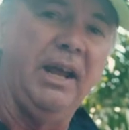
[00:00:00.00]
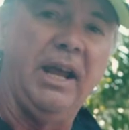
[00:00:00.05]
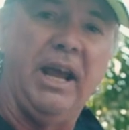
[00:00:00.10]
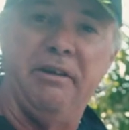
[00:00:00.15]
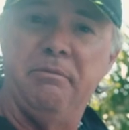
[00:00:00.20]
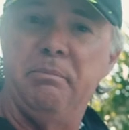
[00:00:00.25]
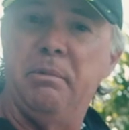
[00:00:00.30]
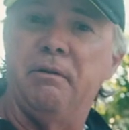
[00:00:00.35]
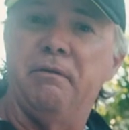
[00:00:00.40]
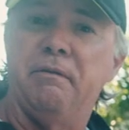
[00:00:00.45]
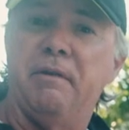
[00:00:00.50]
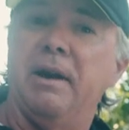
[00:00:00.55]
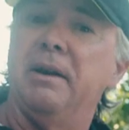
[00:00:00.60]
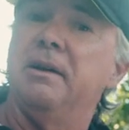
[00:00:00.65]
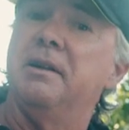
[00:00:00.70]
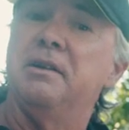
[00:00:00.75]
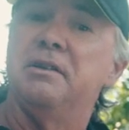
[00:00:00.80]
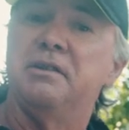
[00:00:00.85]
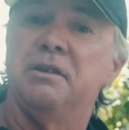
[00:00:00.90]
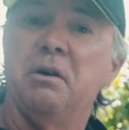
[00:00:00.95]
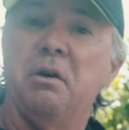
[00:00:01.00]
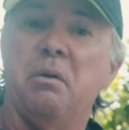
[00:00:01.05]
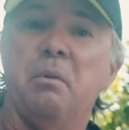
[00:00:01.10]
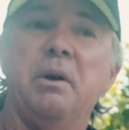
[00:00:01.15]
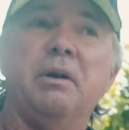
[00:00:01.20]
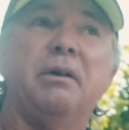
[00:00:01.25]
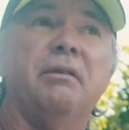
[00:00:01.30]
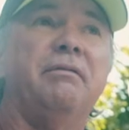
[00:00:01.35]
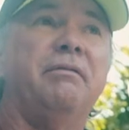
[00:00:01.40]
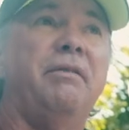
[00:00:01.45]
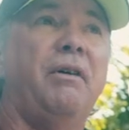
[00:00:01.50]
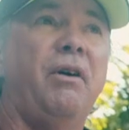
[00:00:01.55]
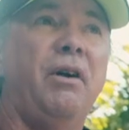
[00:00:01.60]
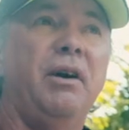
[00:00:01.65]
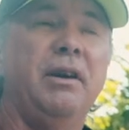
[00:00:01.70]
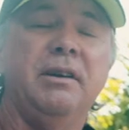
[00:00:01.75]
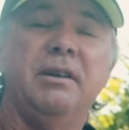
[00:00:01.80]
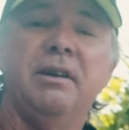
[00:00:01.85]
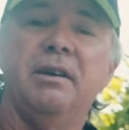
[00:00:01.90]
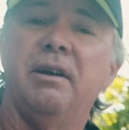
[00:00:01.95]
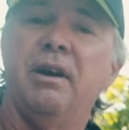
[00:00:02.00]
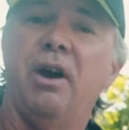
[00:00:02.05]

have a bit of fun, see what we can find.